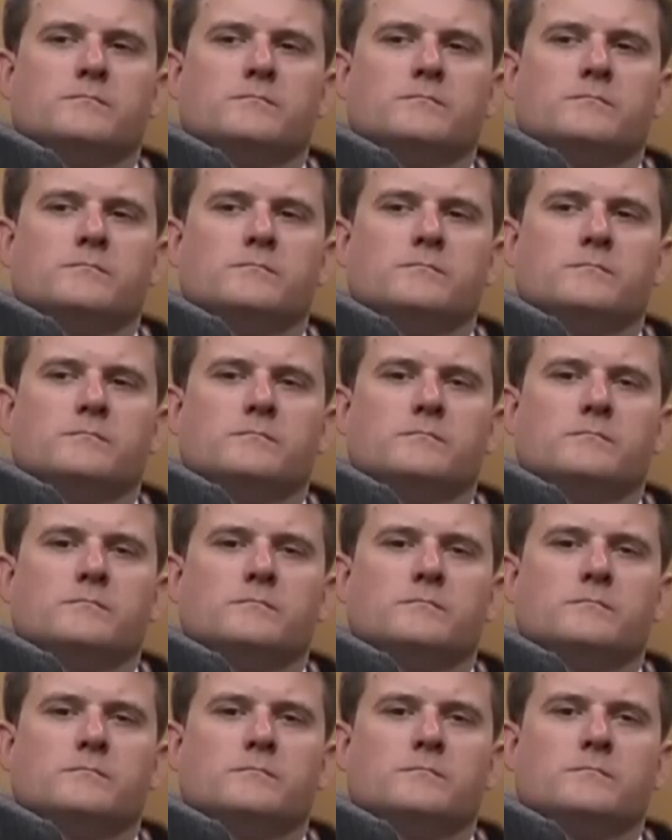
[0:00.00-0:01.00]

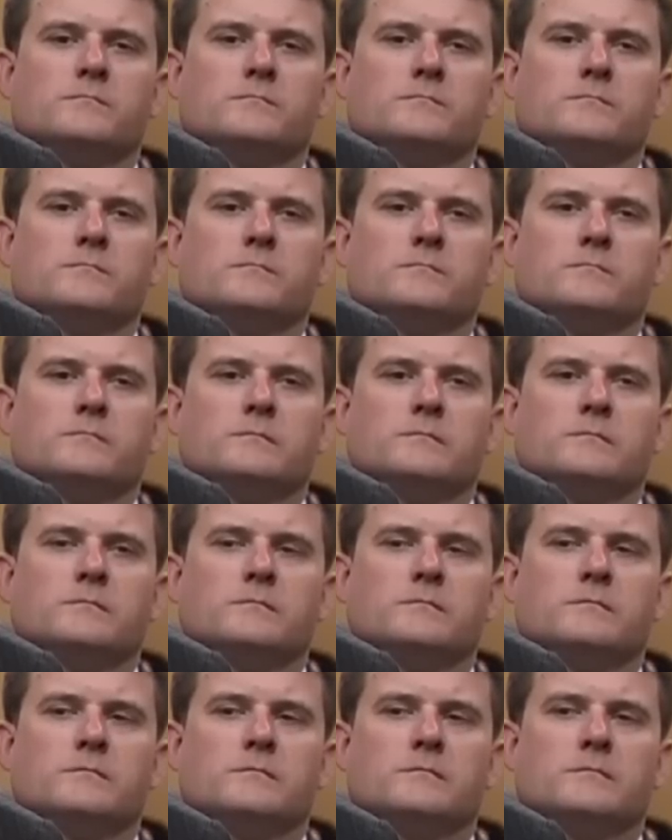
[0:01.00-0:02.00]

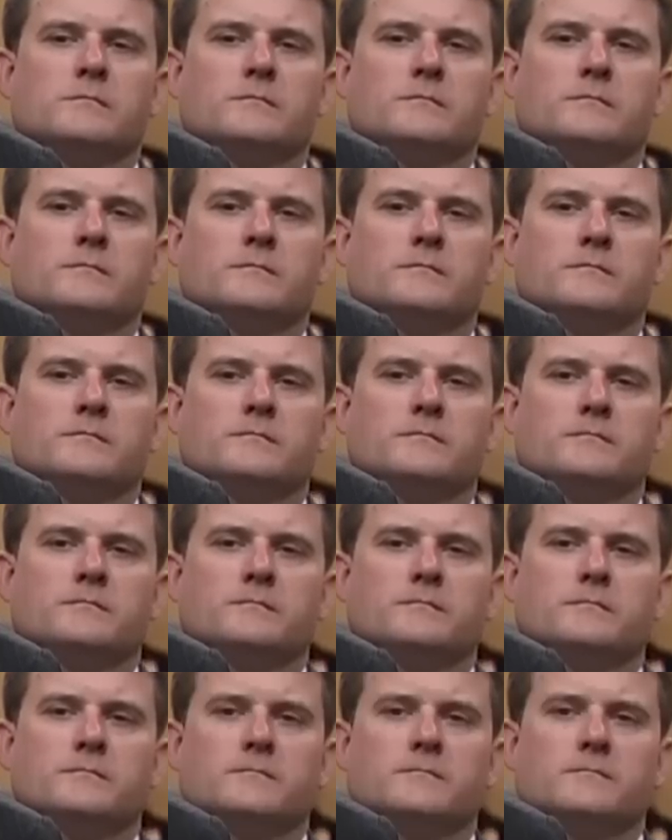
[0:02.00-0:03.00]

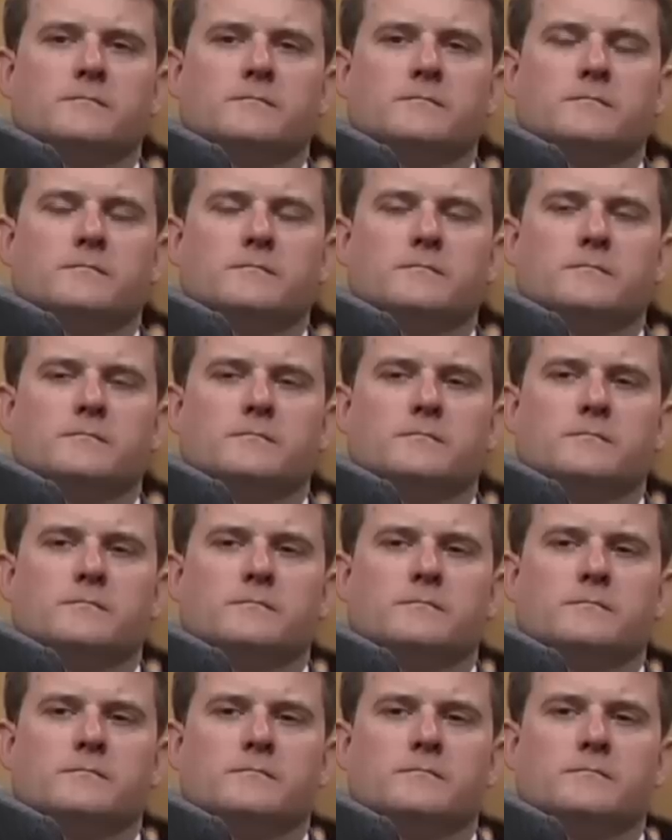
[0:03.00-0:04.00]

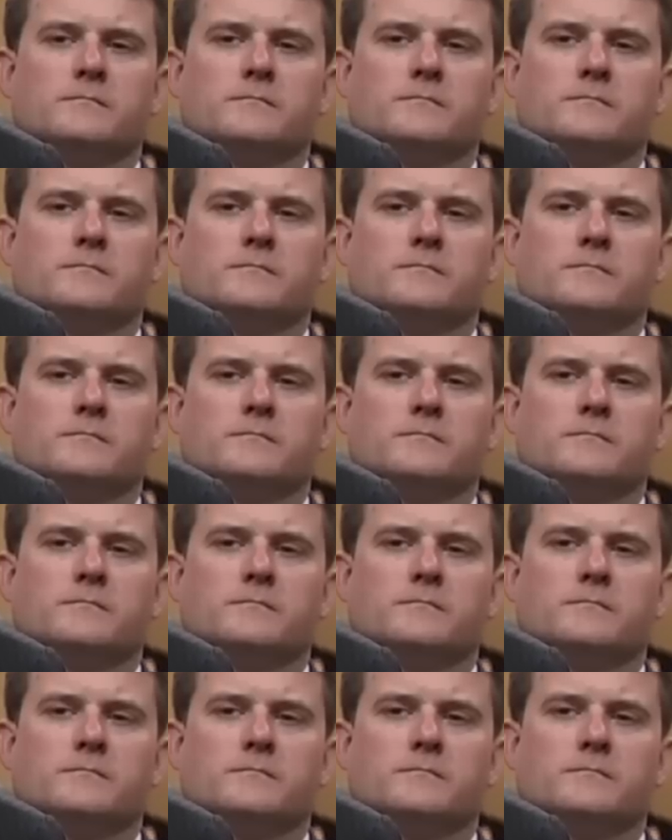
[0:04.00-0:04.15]
No words are spoken by the person on screen.